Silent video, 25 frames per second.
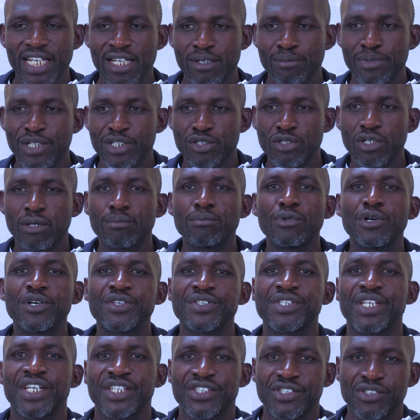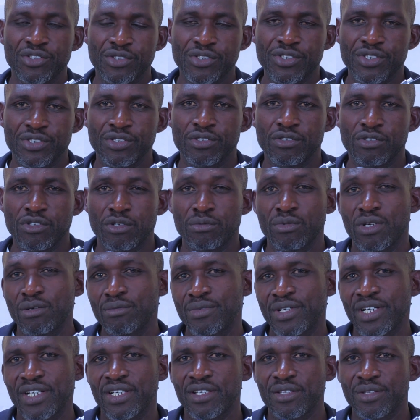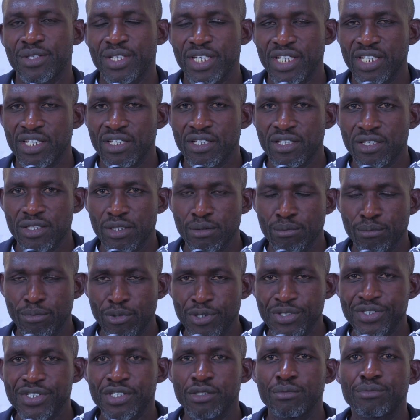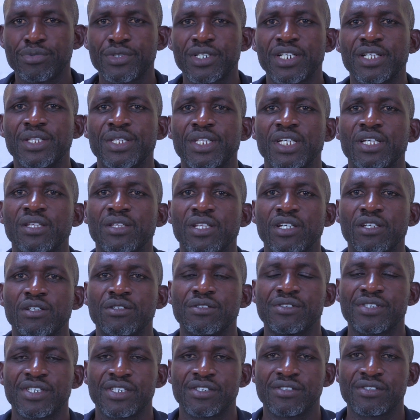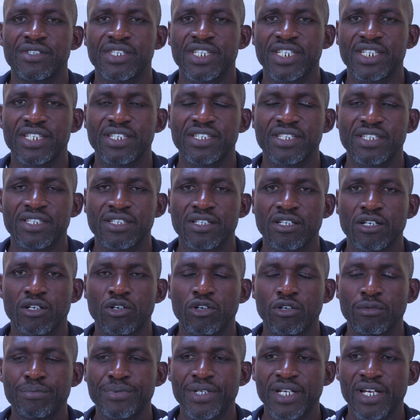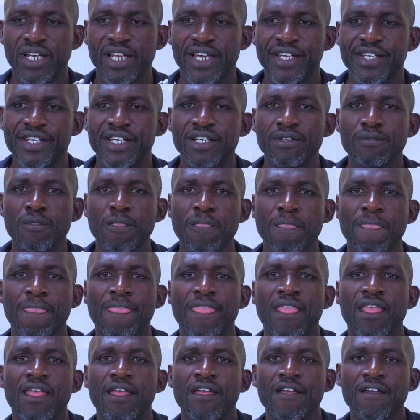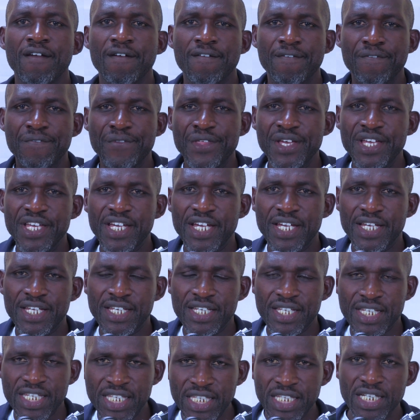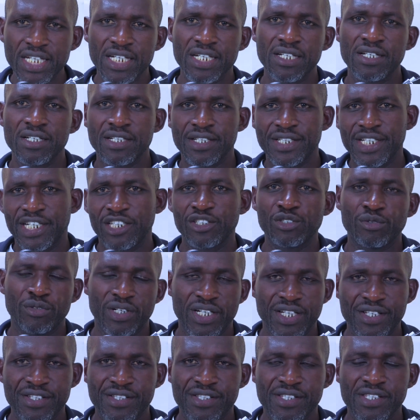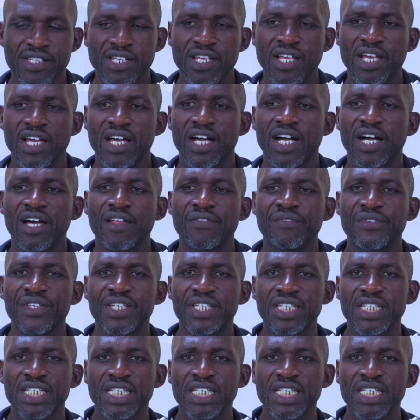but your boss does not know. Remember, the most important thing they use in corporate ladder, they kick downwards and they